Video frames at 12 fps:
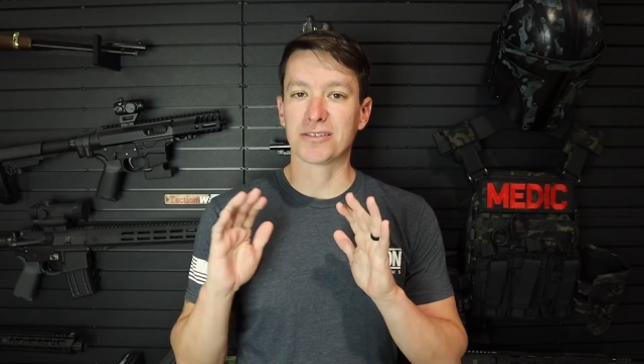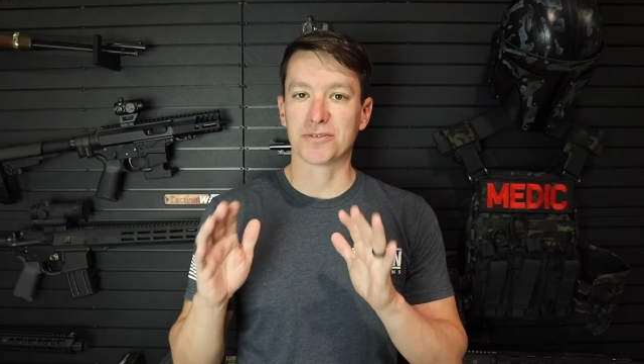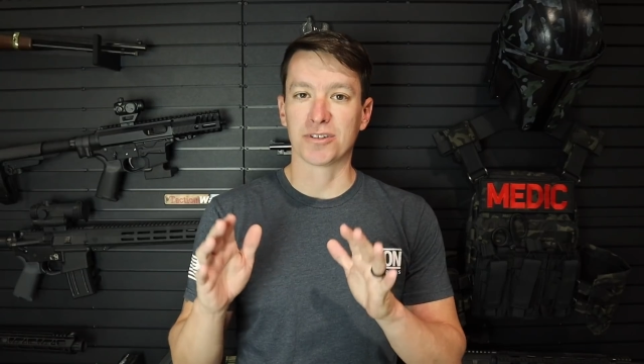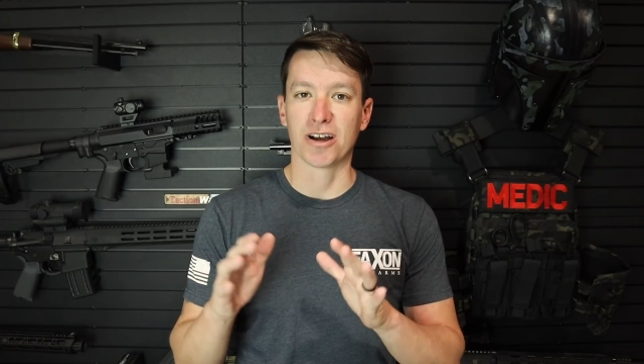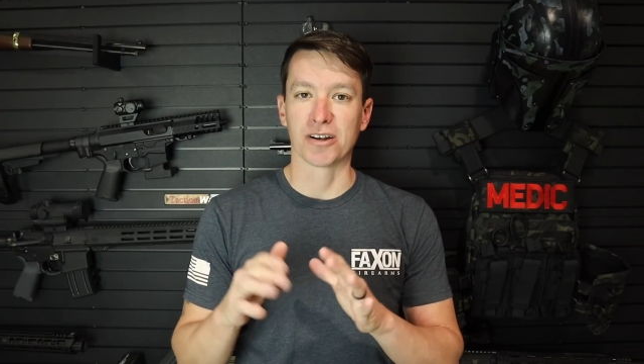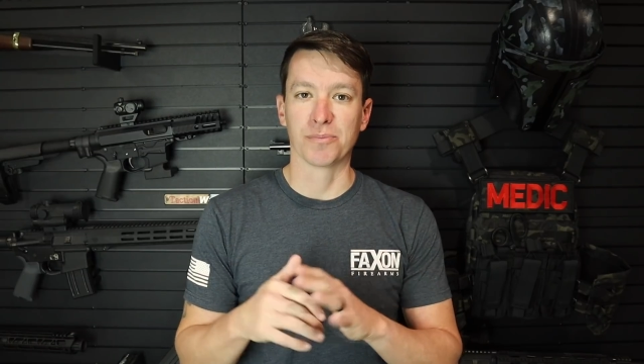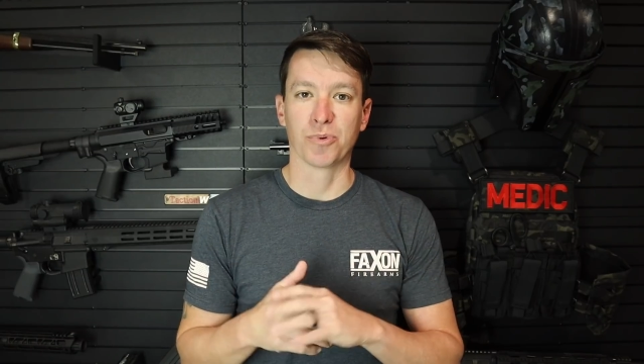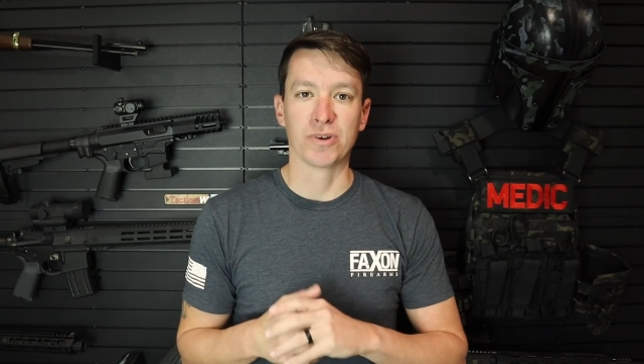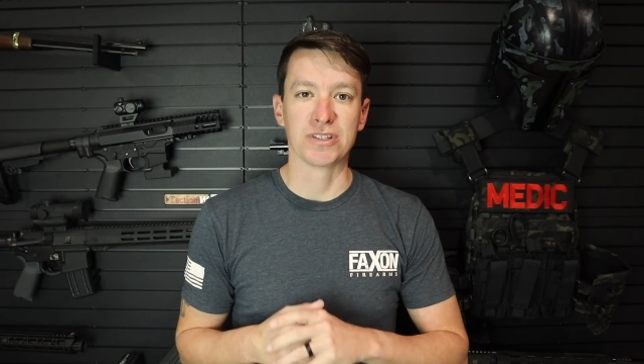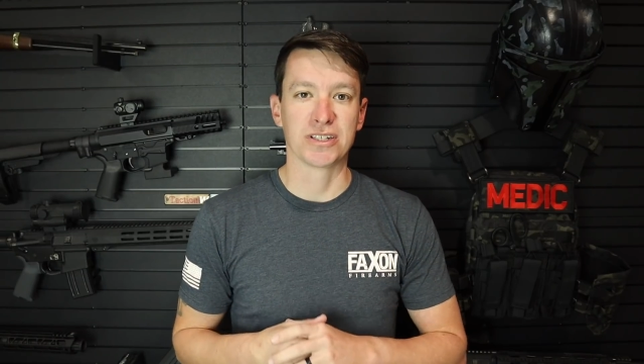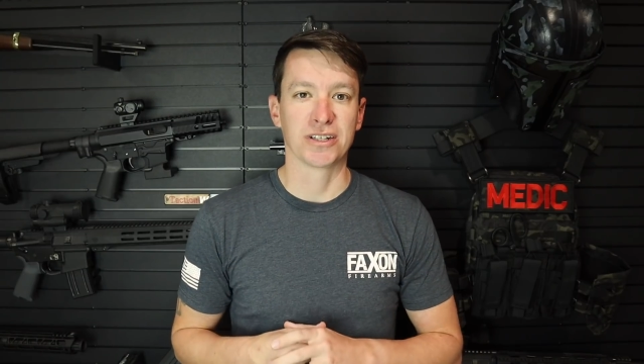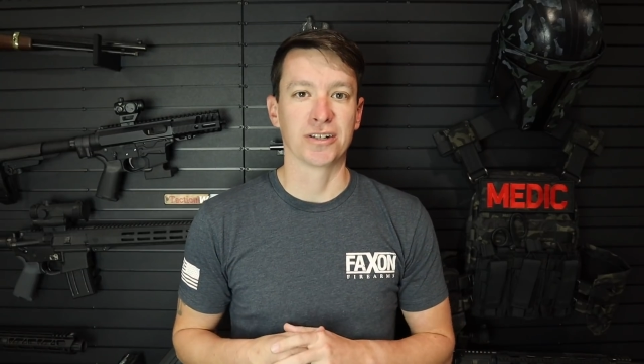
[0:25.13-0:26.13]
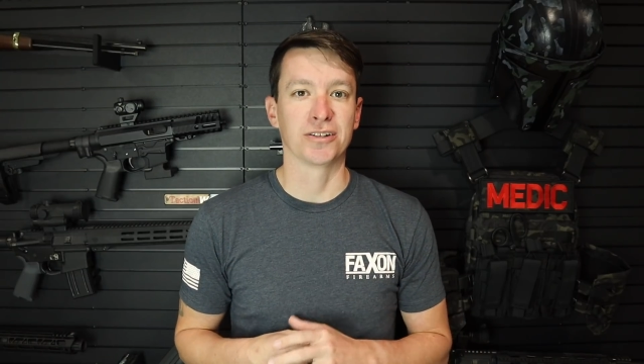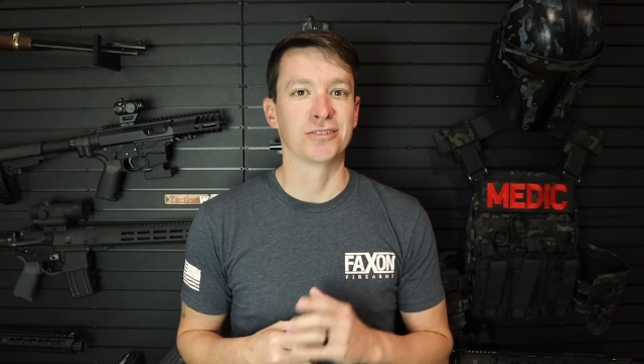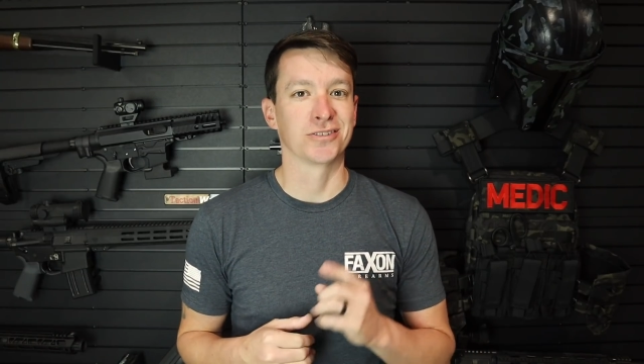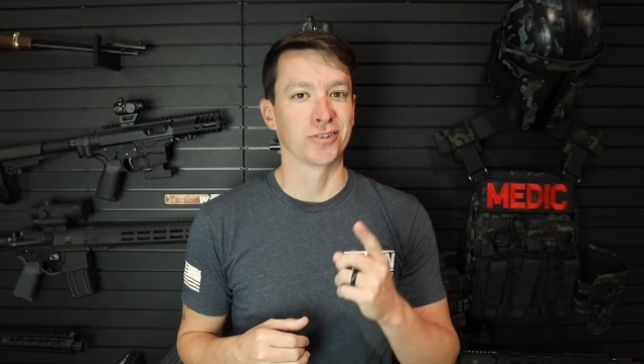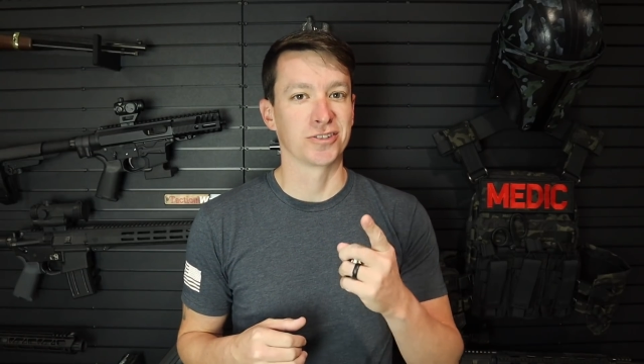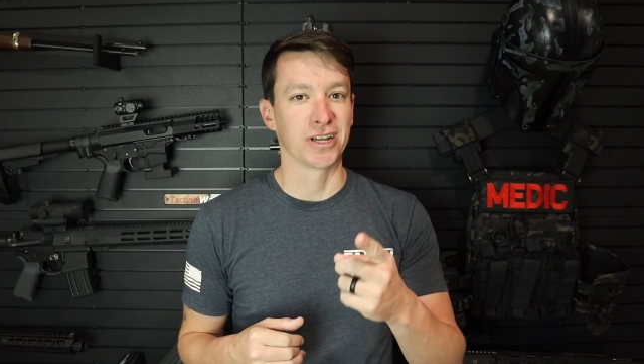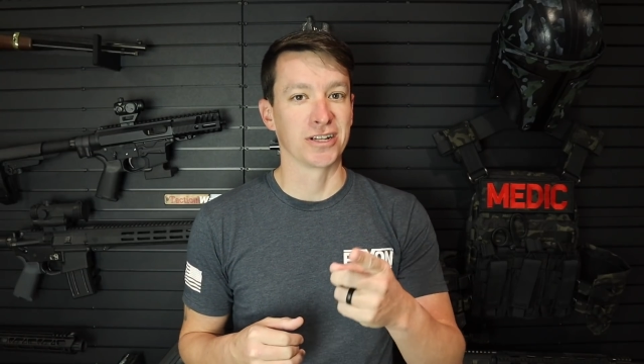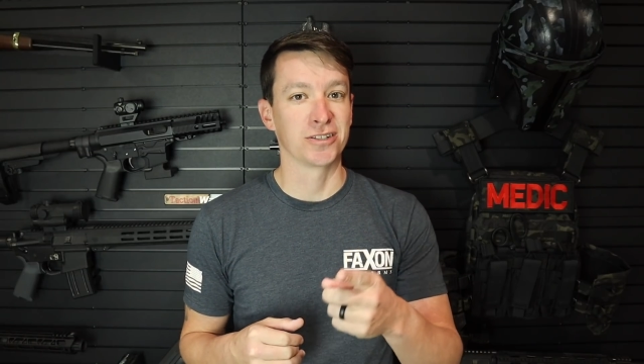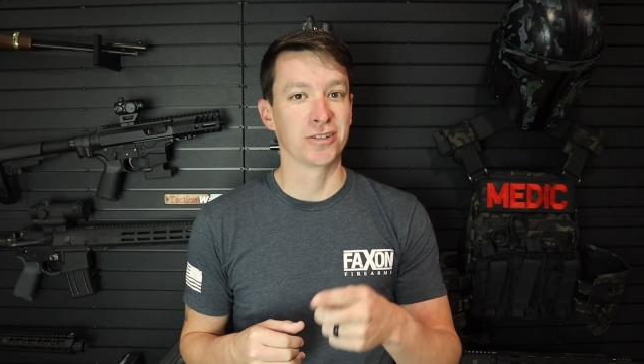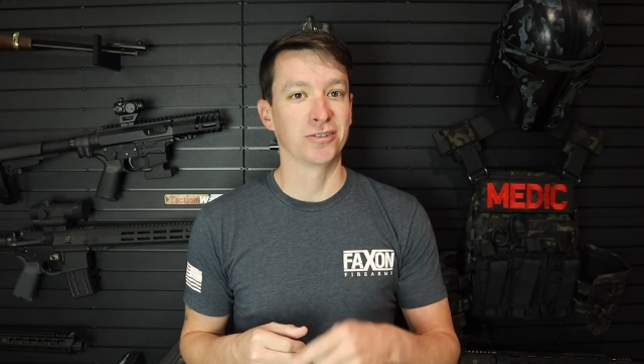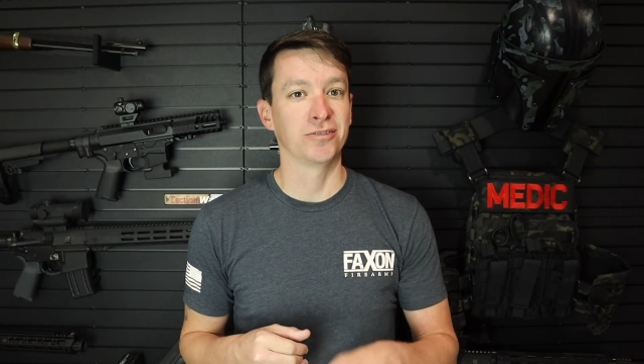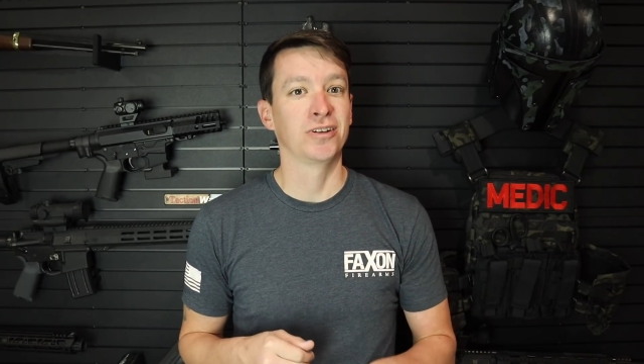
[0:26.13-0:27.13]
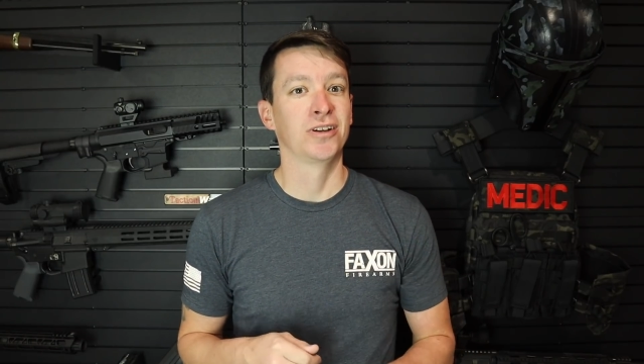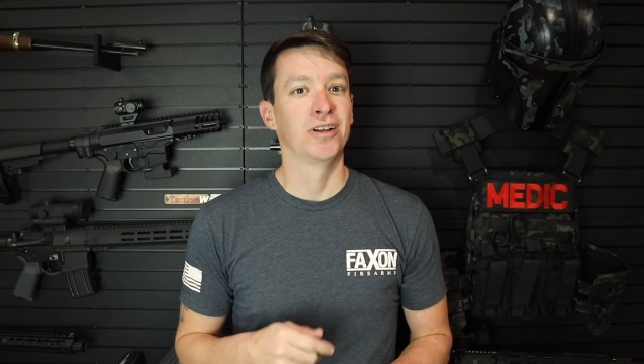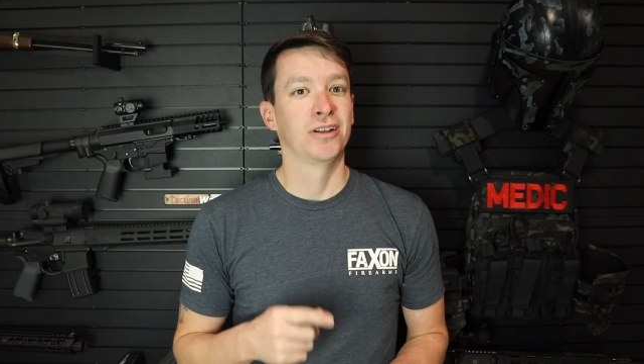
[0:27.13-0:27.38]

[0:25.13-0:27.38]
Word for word: of talking points here, so stay tuned.